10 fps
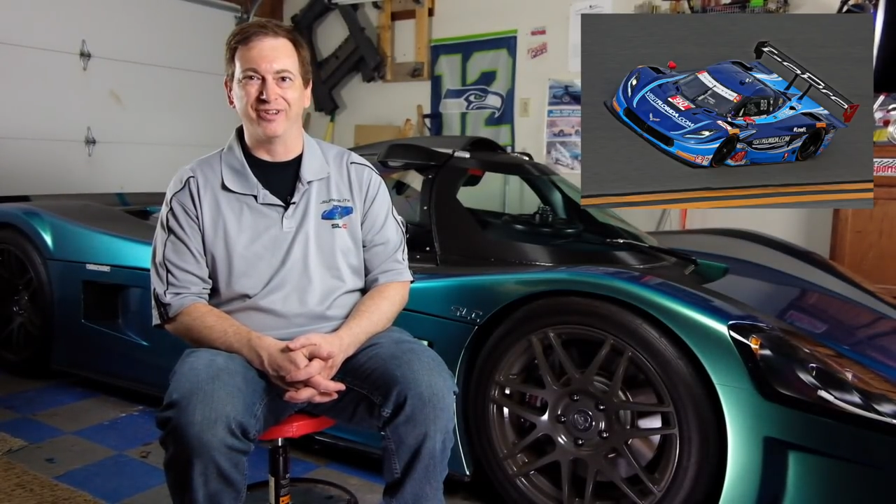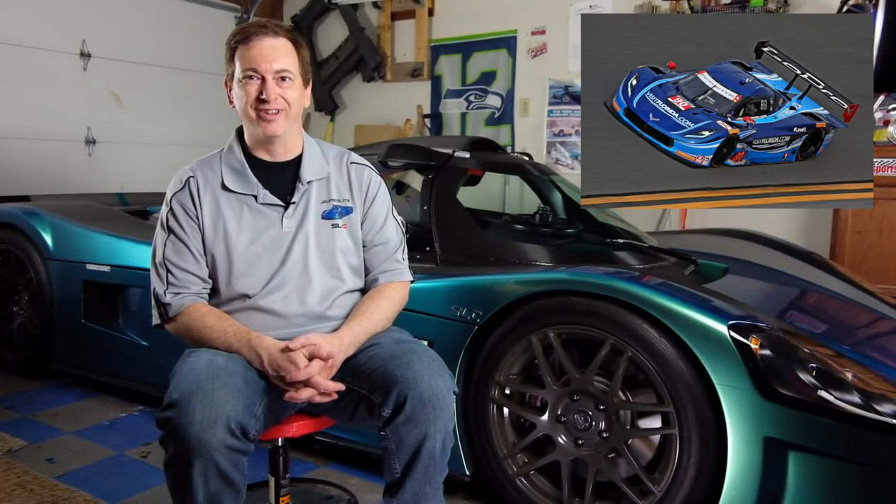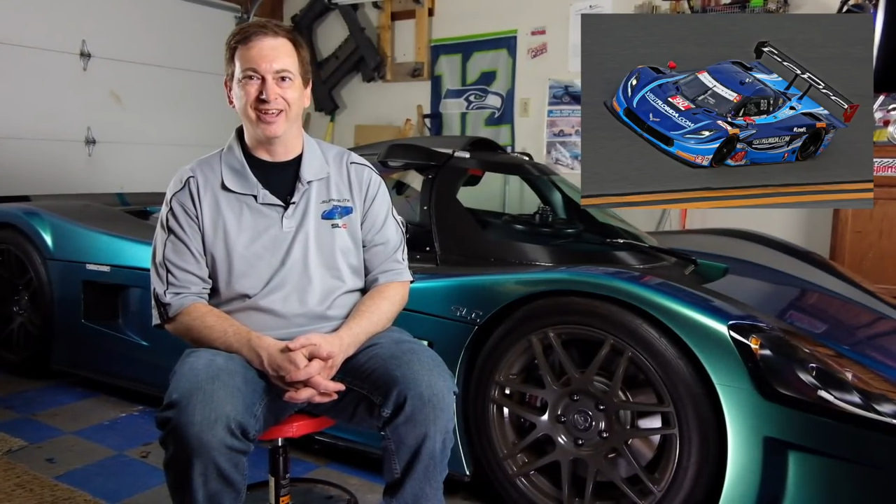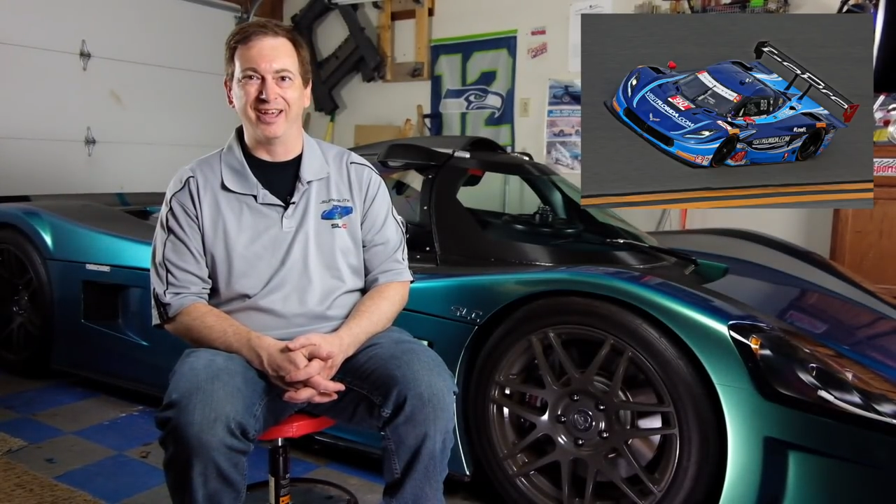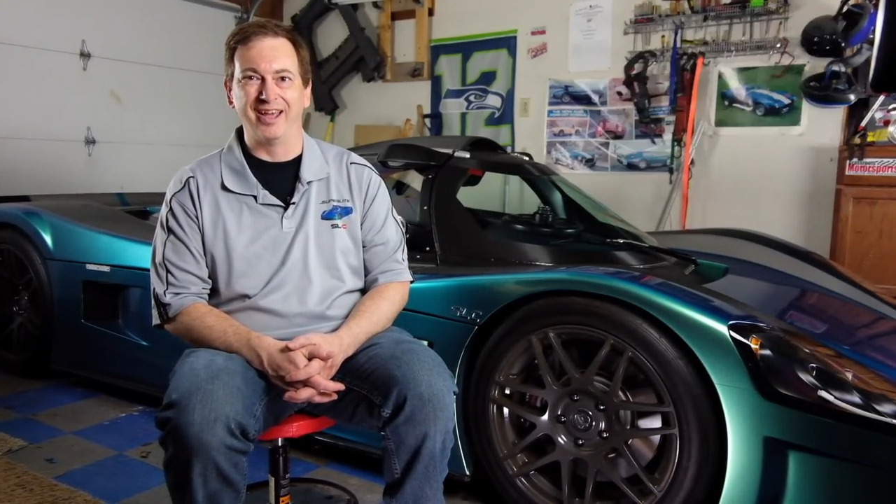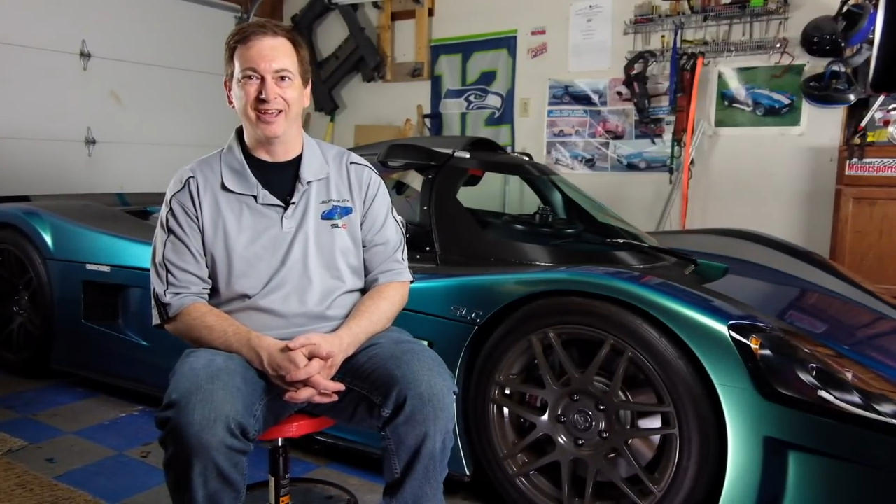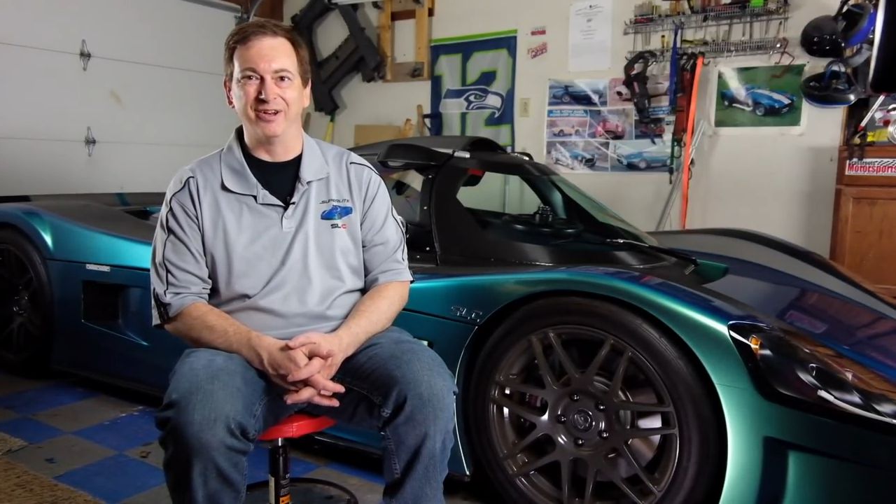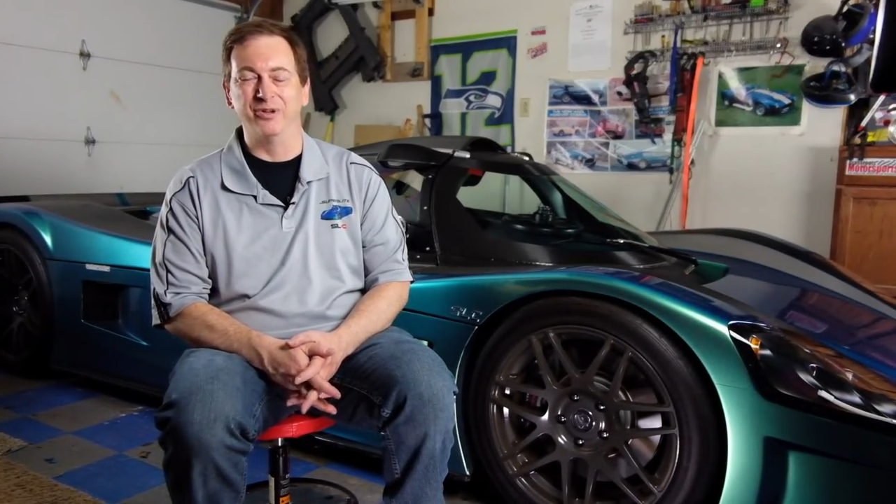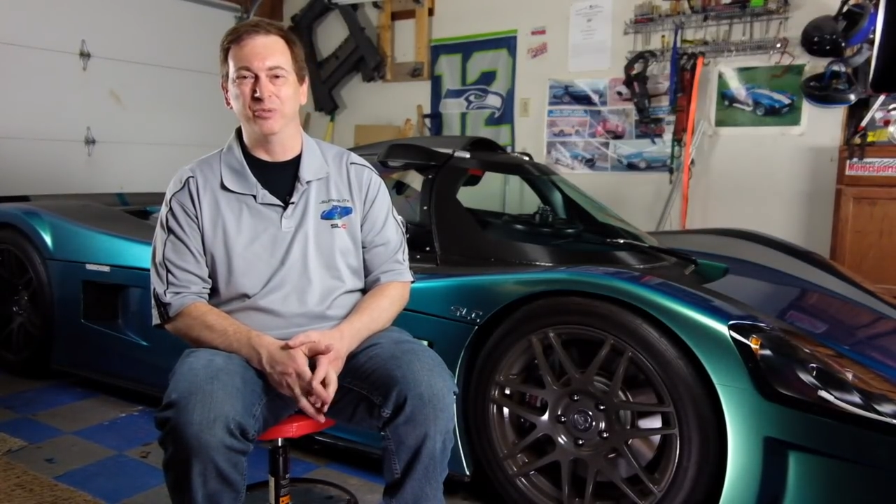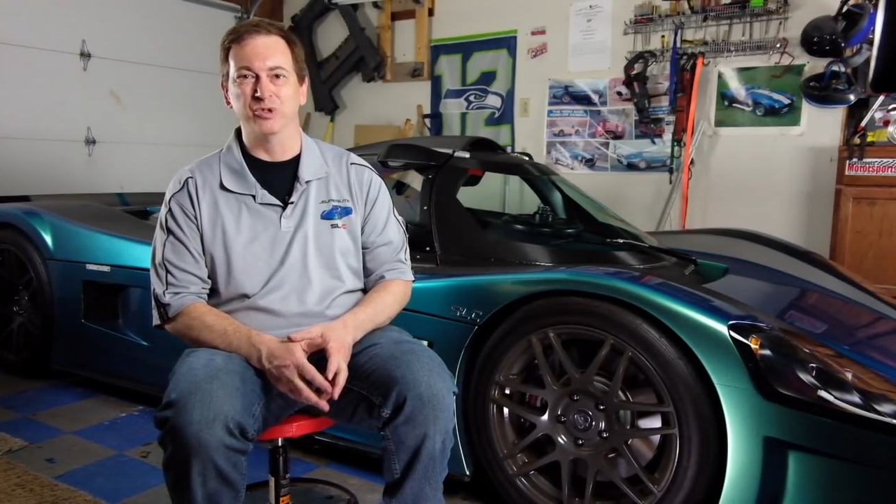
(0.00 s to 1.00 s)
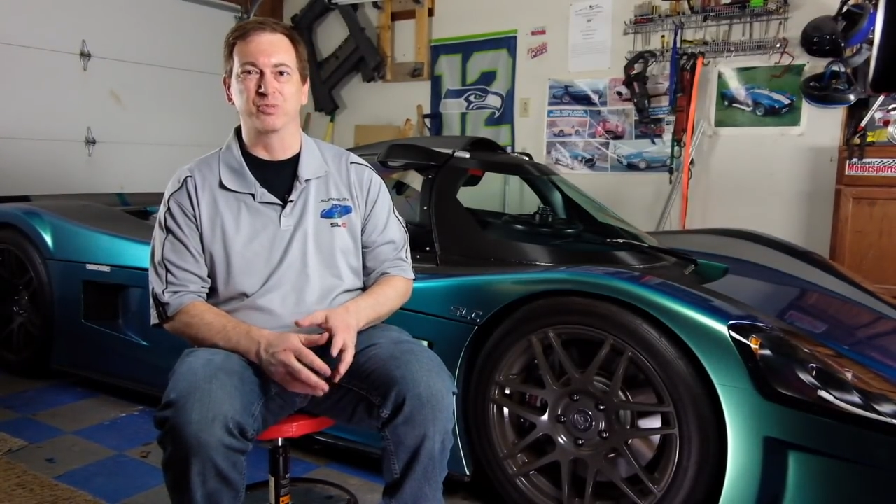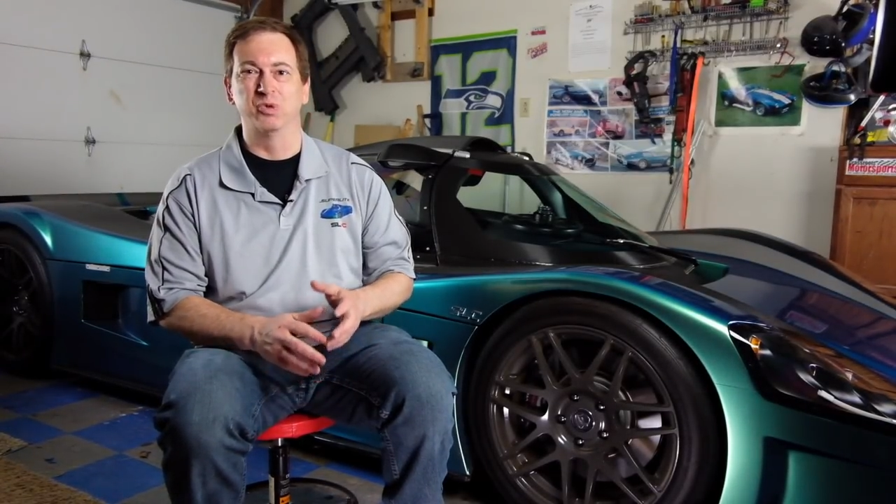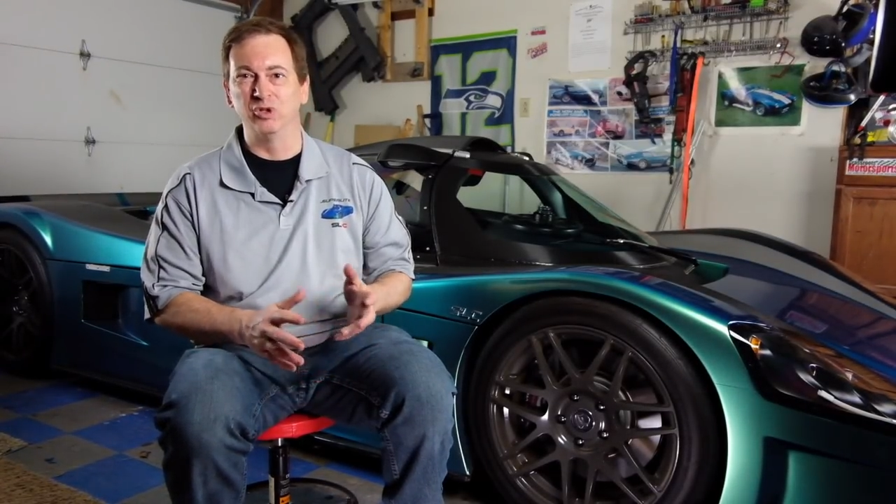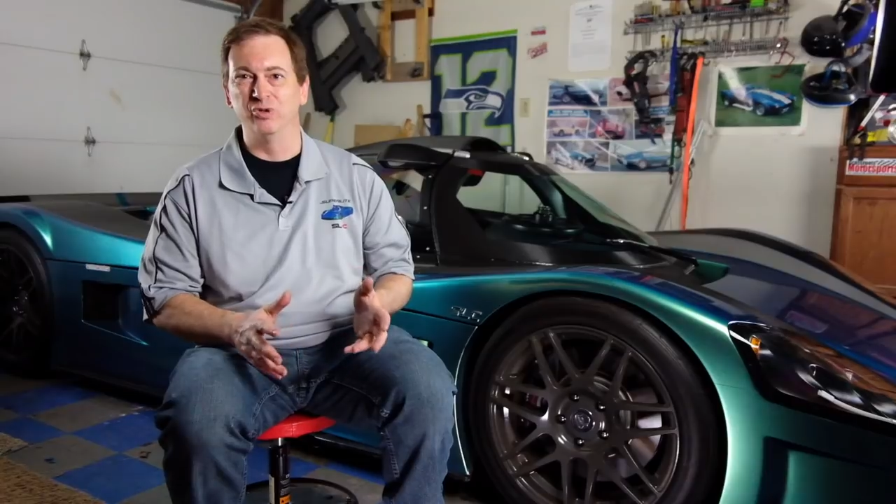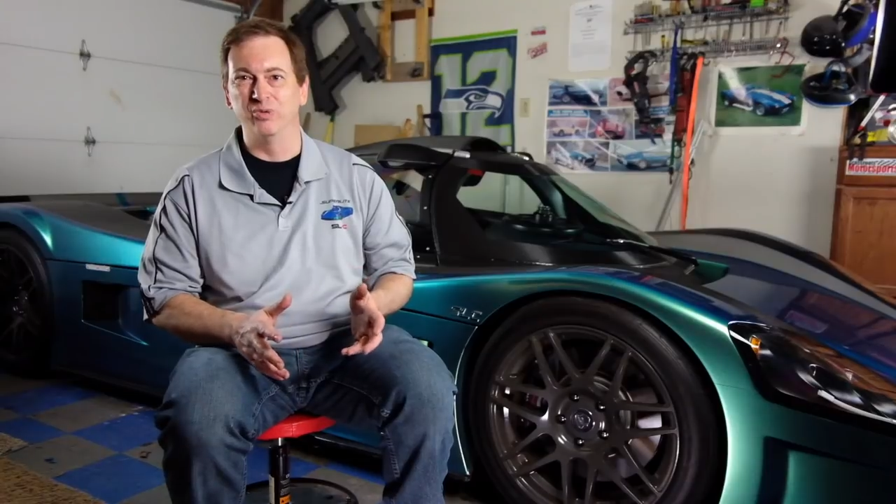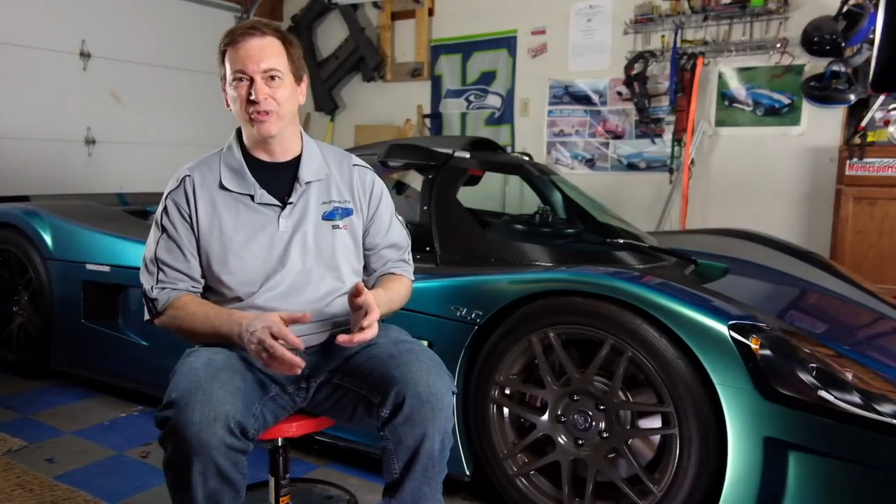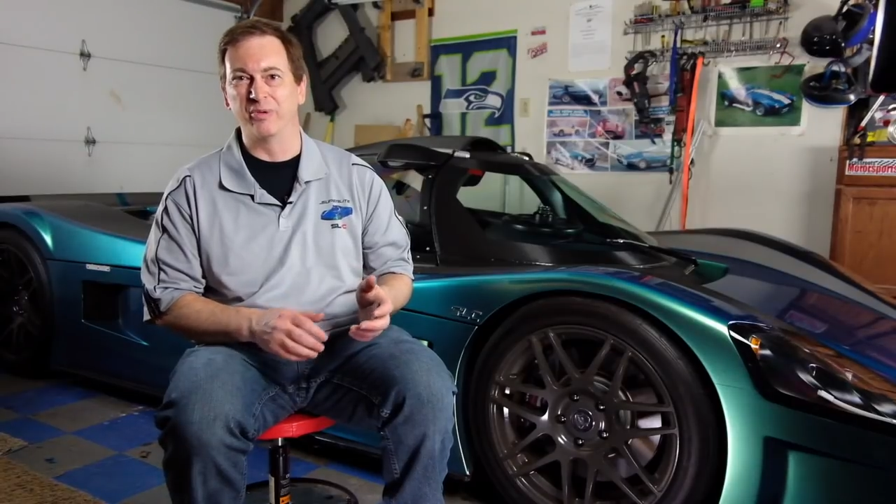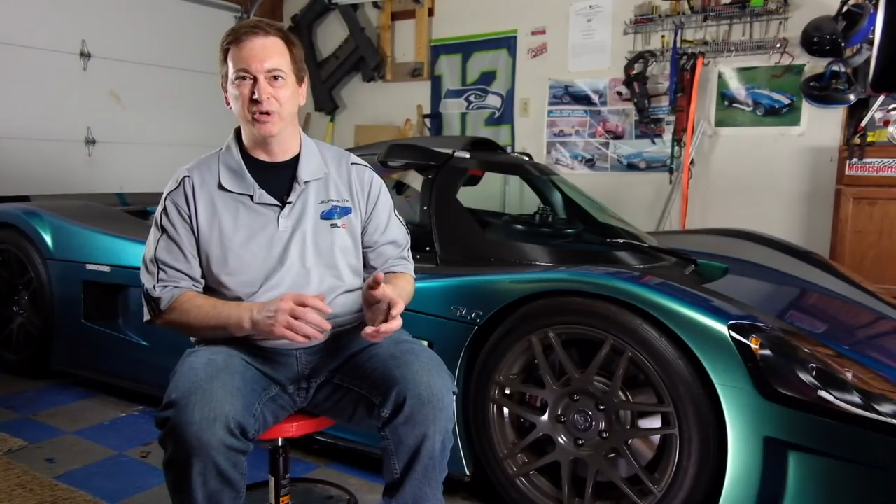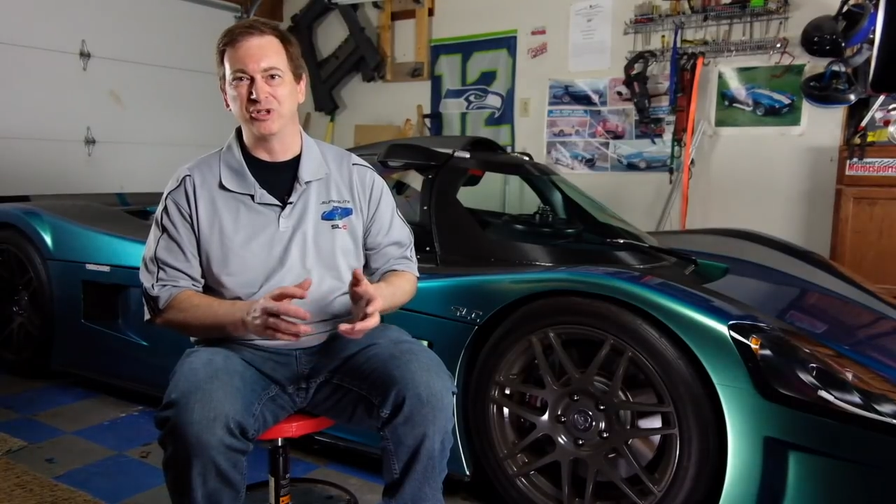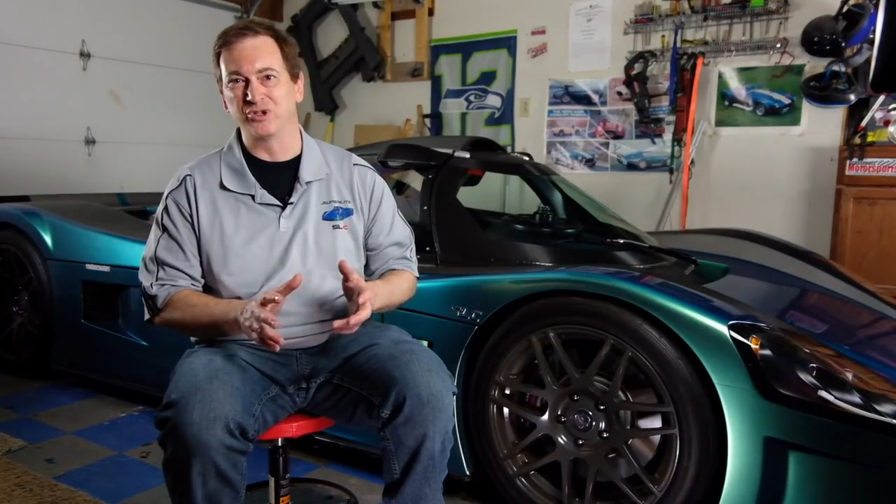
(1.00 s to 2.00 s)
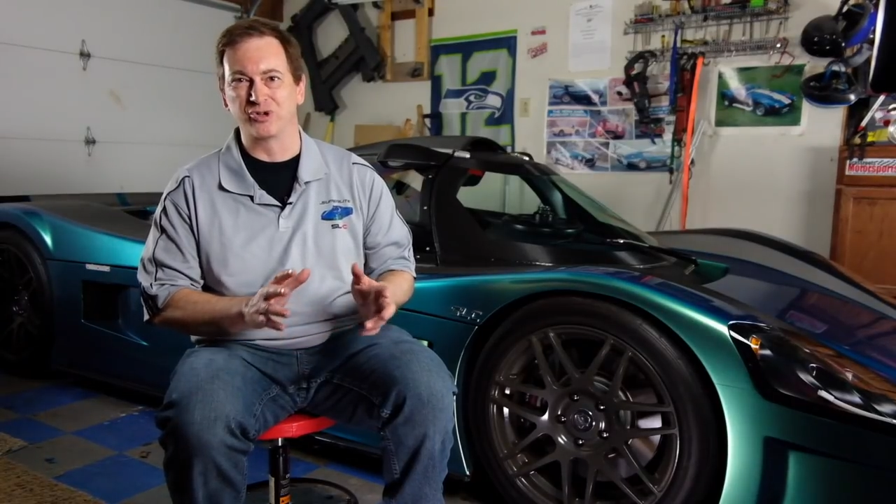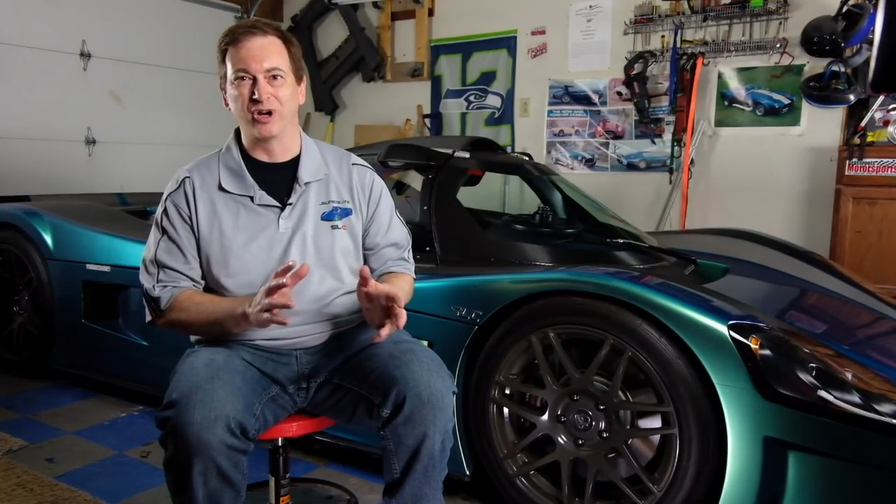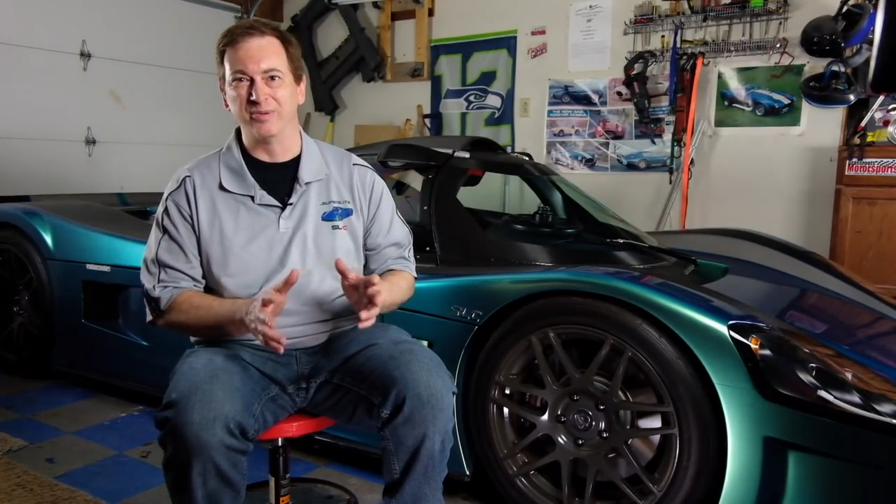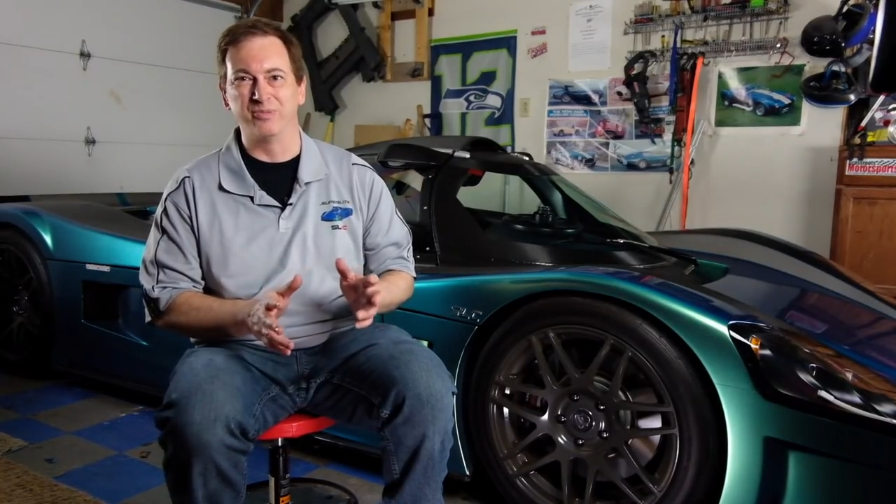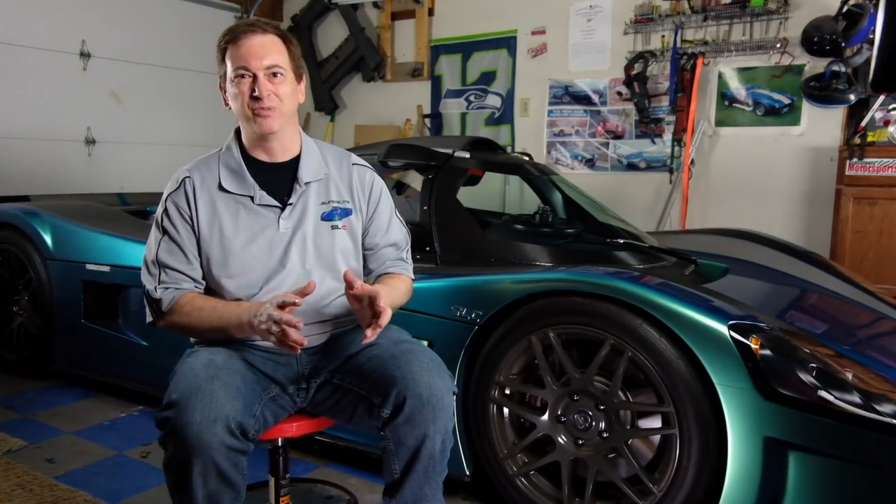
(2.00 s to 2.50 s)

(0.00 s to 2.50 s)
that had was blue with a bunch of stripe,